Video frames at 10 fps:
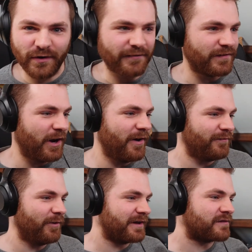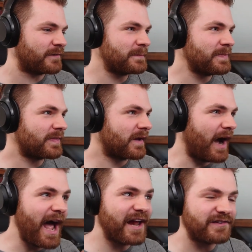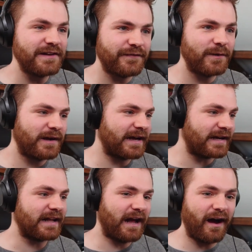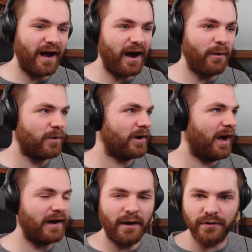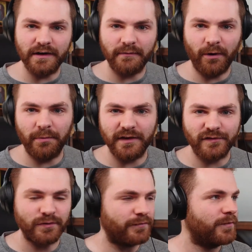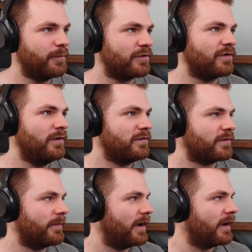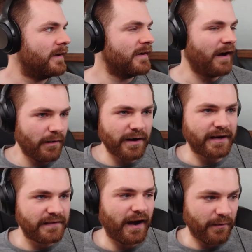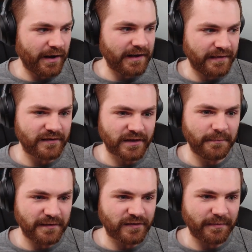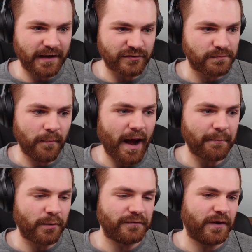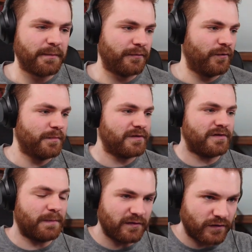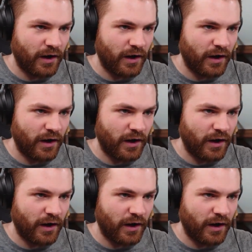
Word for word: strength in her voice. I actually feel like I, I would, I, I want to, I want to listen to a few more songs from her. I reckon, I reckon there's going to be some that are just mind-blowing fucking performances based